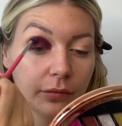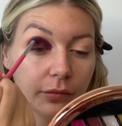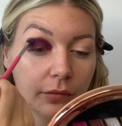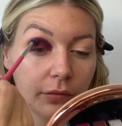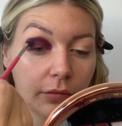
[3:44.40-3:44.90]

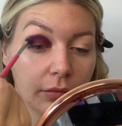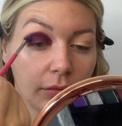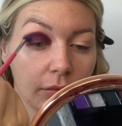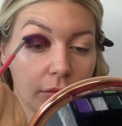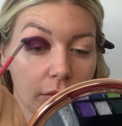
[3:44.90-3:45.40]

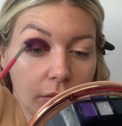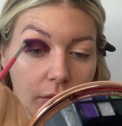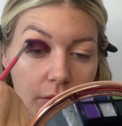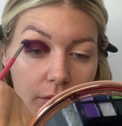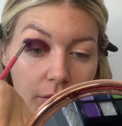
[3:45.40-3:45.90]

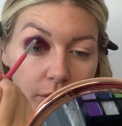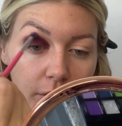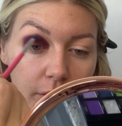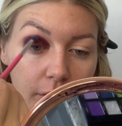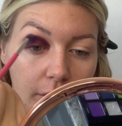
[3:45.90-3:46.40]

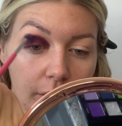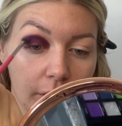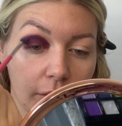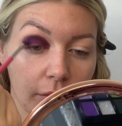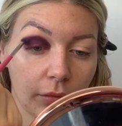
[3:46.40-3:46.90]

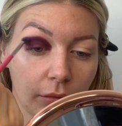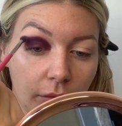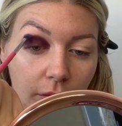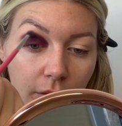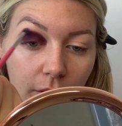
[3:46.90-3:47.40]

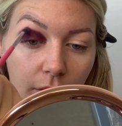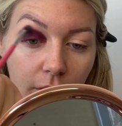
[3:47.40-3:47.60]
No one is speaking in this clip.